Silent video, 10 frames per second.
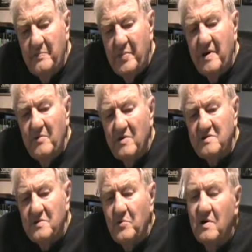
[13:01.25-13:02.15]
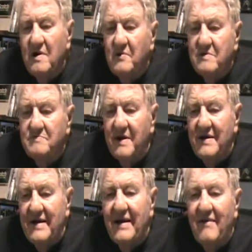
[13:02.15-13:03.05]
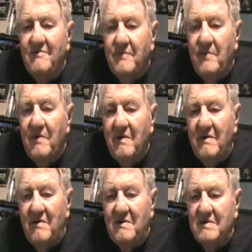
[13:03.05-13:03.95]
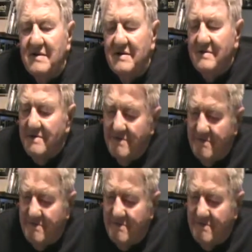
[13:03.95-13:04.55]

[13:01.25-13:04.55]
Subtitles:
pretty much the one that was behind all the